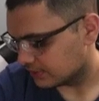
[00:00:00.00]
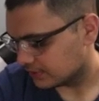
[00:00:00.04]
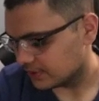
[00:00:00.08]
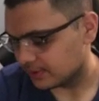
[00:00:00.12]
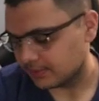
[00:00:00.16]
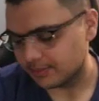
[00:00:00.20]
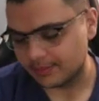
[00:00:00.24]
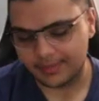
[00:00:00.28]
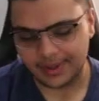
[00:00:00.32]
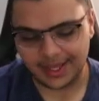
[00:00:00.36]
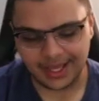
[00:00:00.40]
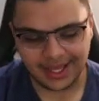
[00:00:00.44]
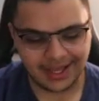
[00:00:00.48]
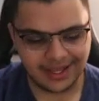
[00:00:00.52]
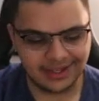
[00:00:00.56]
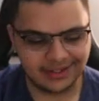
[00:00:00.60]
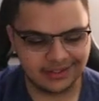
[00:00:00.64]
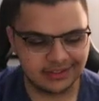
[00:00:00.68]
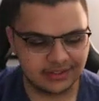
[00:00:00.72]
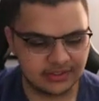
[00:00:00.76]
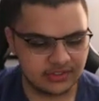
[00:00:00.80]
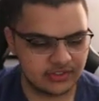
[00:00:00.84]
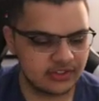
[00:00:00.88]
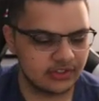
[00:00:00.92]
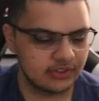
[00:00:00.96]
bad
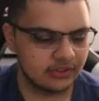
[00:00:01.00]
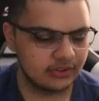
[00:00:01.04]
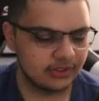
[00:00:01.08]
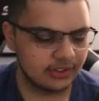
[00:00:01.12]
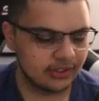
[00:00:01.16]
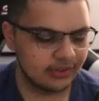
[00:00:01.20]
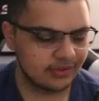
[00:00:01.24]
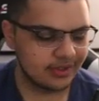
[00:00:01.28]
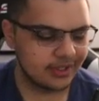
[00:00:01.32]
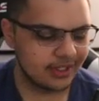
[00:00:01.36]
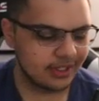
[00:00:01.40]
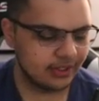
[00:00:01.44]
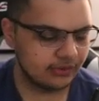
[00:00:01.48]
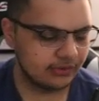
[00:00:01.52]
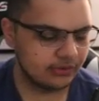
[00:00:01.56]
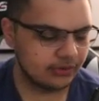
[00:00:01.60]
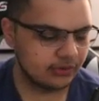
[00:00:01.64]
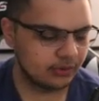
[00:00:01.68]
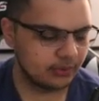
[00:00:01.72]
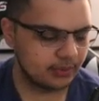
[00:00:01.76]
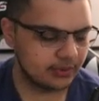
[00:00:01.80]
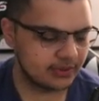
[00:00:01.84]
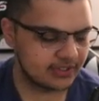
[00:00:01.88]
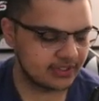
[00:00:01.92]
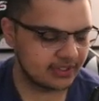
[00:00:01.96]
until Larry Elder
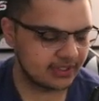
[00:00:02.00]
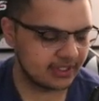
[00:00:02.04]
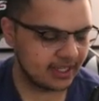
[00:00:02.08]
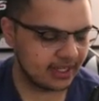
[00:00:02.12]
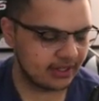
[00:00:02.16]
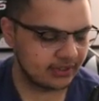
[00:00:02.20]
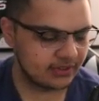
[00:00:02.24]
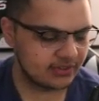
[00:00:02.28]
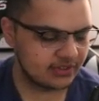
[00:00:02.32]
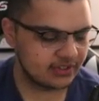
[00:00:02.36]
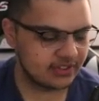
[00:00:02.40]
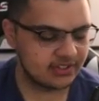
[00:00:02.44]
was announced